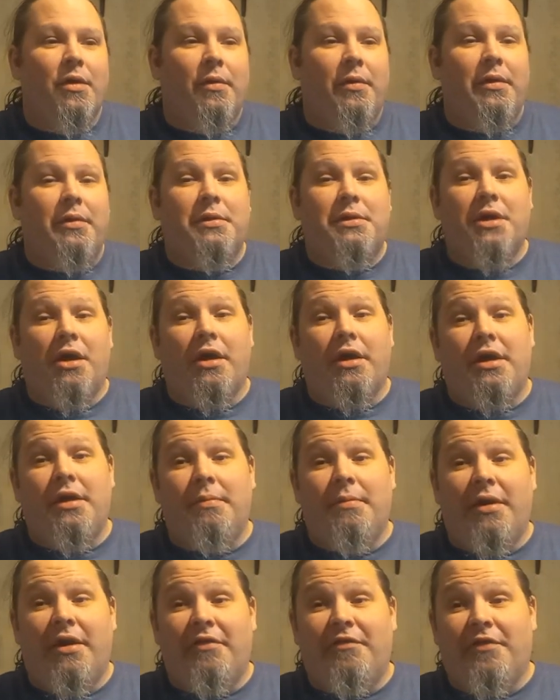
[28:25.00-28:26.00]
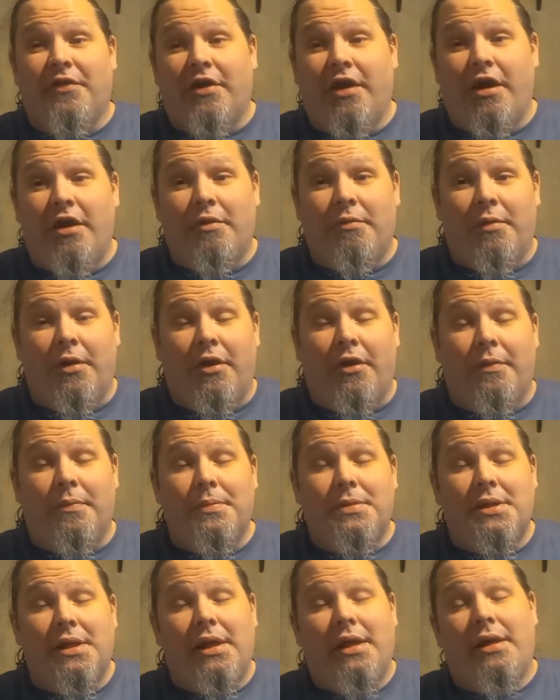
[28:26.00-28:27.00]
we were talking about Forgotten
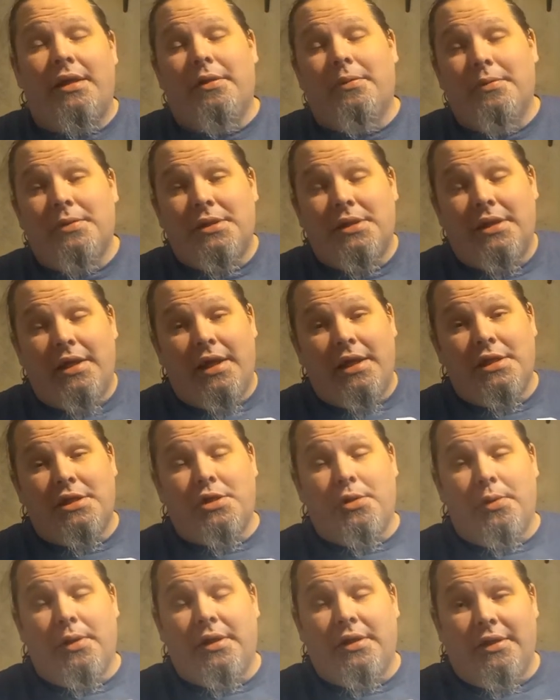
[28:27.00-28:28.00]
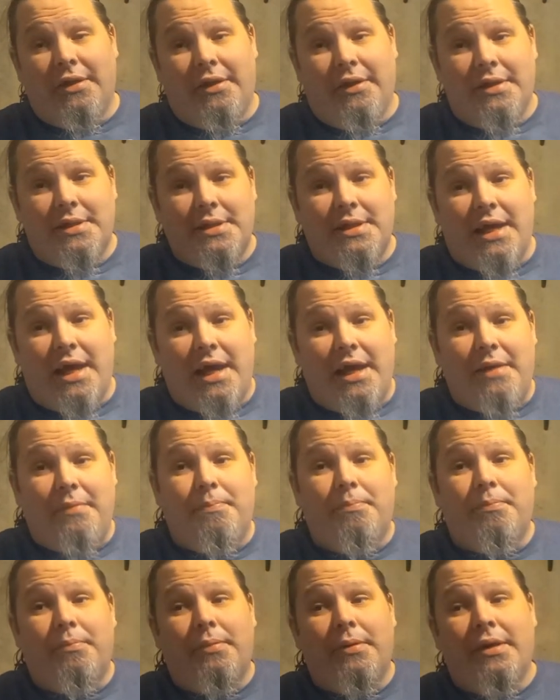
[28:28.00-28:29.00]
Realms, and it was a nice, quick little aside,
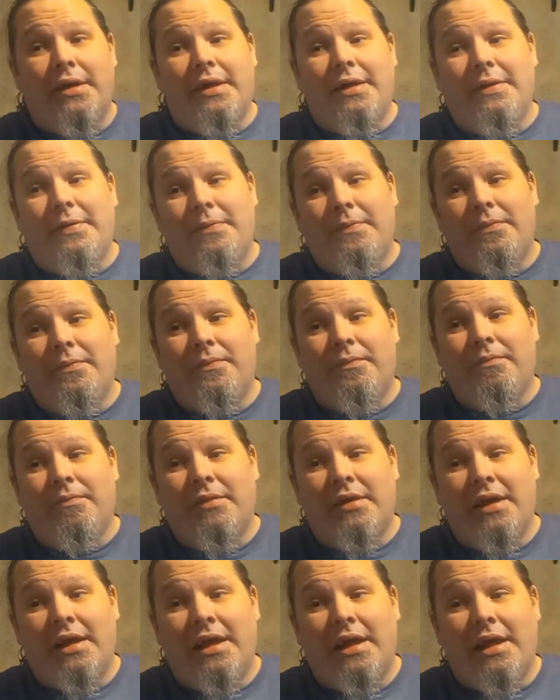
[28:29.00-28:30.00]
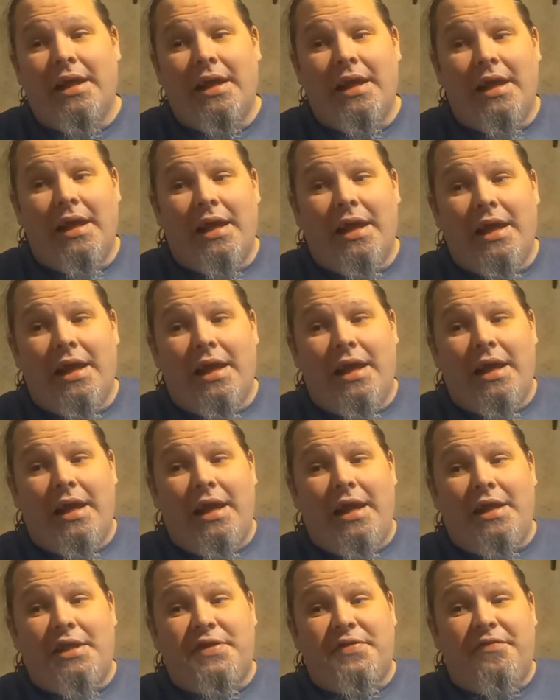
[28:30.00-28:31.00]
but
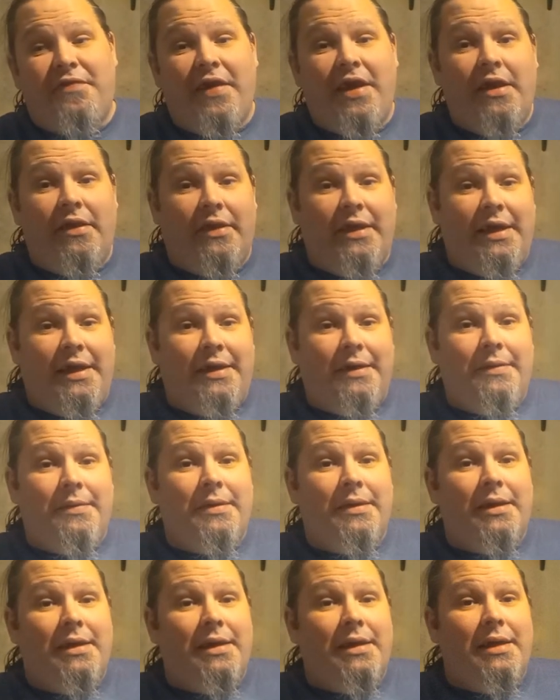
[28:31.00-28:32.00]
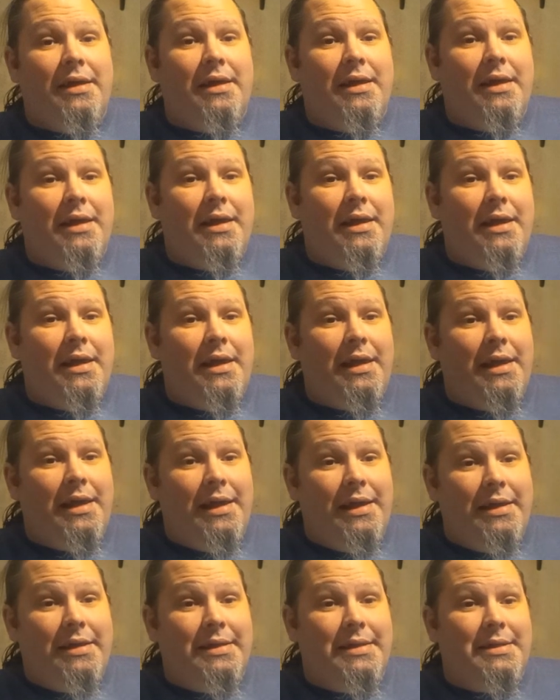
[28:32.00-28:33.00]
its failing
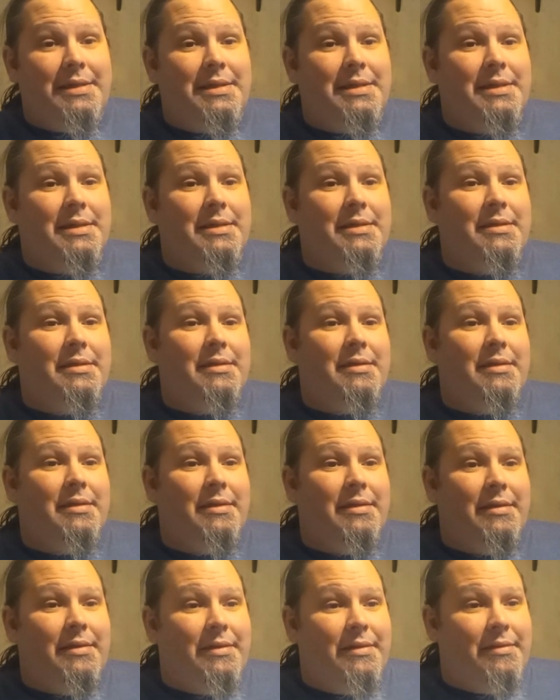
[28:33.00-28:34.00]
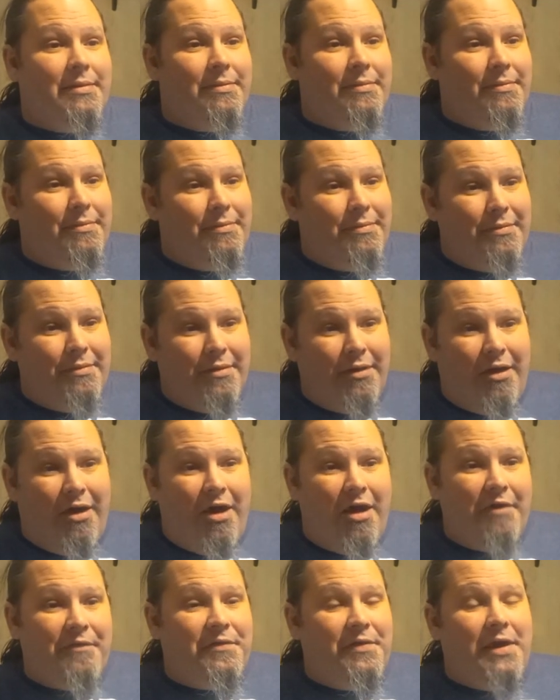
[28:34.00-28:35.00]
is
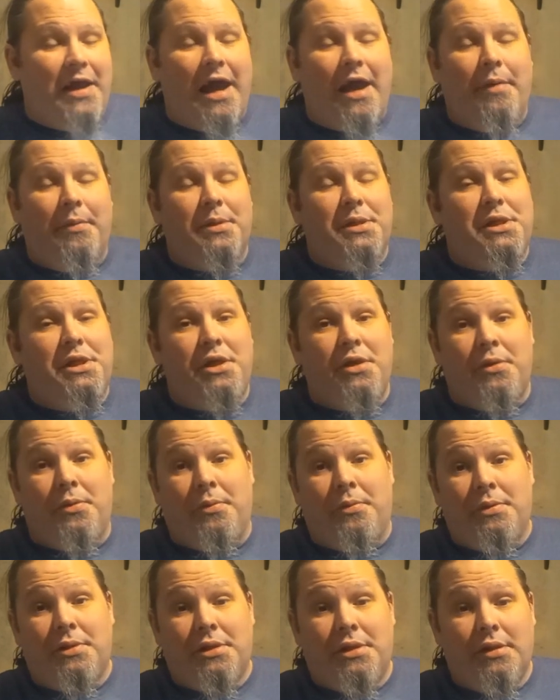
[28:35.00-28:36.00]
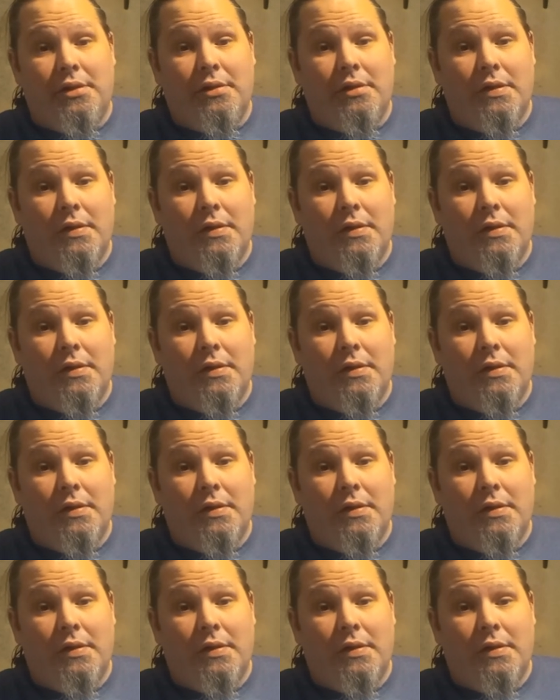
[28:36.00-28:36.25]
often how it's used.